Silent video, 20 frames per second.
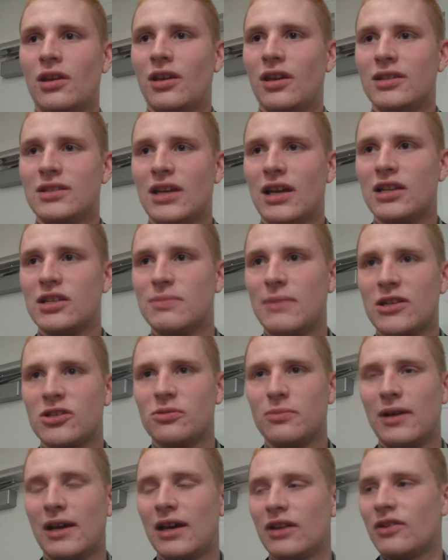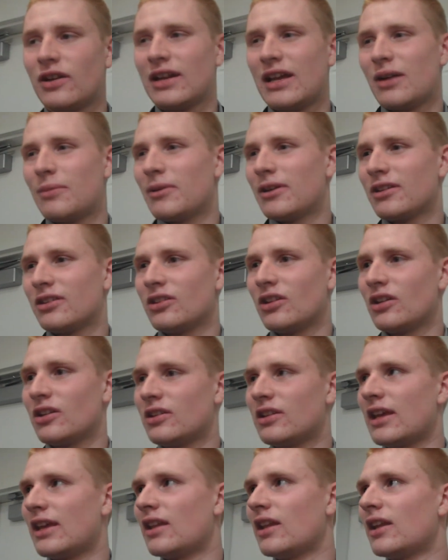it's kind of just messing with my head right now, but, you know,
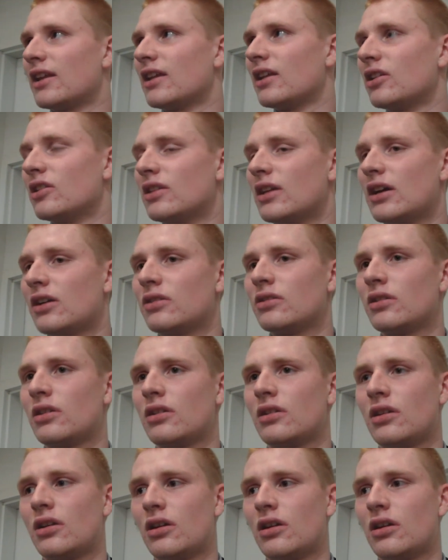you can't let it get you down.